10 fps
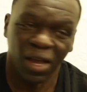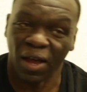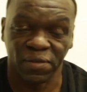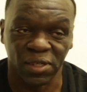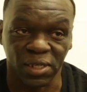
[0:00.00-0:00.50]

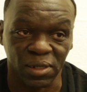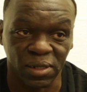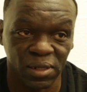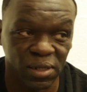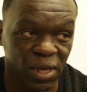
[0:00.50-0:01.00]
I've seen.
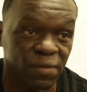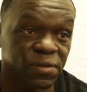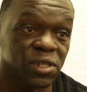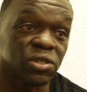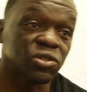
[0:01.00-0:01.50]

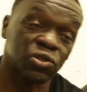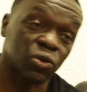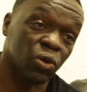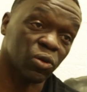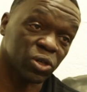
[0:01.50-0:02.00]
I've seen
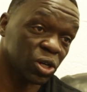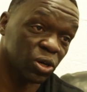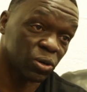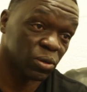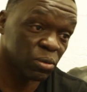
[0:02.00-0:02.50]
so long
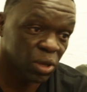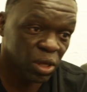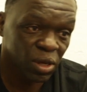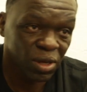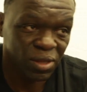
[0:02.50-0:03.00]
ago
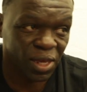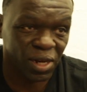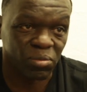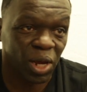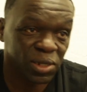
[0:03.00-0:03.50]

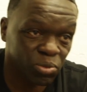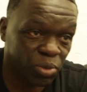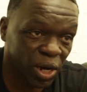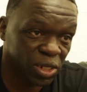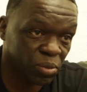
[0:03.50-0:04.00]
that I'm not
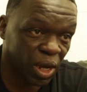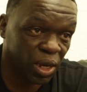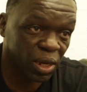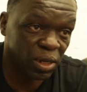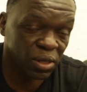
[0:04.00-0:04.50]
surprised
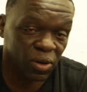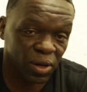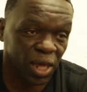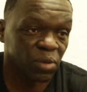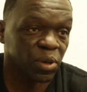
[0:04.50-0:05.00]
by it. You
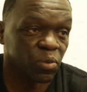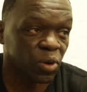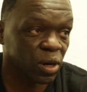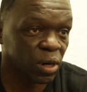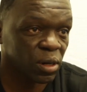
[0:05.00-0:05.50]
know, a lot of
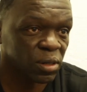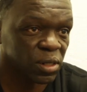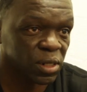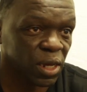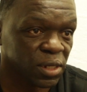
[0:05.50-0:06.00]
people are,
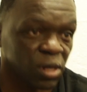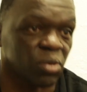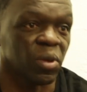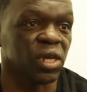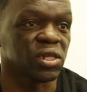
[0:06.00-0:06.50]
they're like,
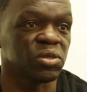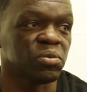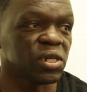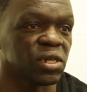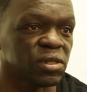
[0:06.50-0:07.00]
they're
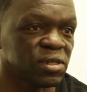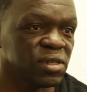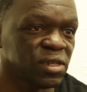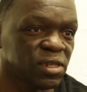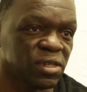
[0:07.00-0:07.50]
amazed because
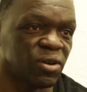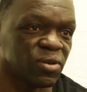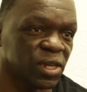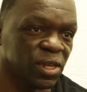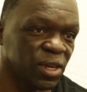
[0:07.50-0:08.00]
he
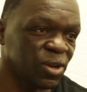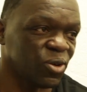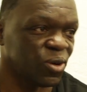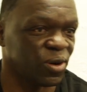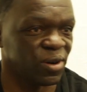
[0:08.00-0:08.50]
don't get hit
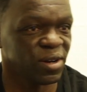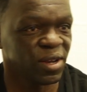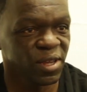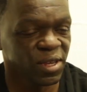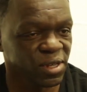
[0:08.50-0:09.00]
or
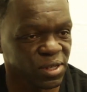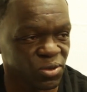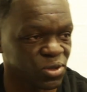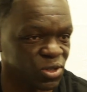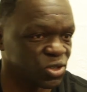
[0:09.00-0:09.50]
he
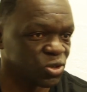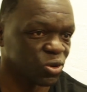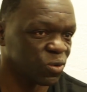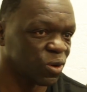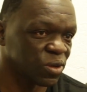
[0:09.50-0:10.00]
uses the
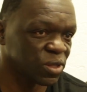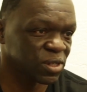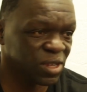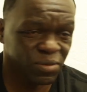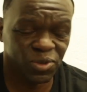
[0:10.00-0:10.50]
shoulder roll and
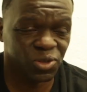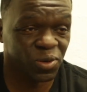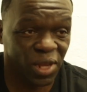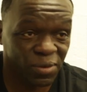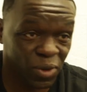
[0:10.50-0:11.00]
things. He was
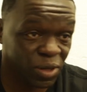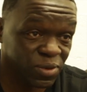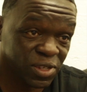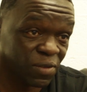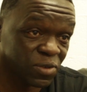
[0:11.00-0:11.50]
doing that when he
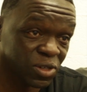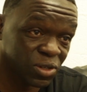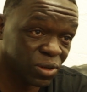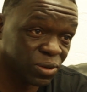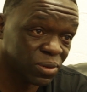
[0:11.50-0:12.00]
was 7
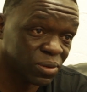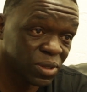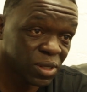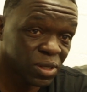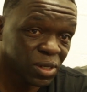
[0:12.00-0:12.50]
years old.
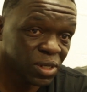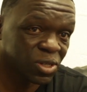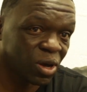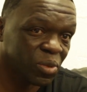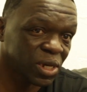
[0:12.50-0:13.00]

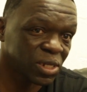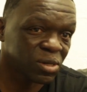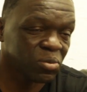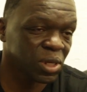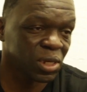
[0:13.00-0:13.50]
So, I mean,
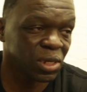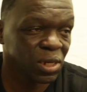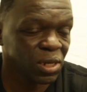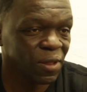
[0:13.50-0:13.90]
to me,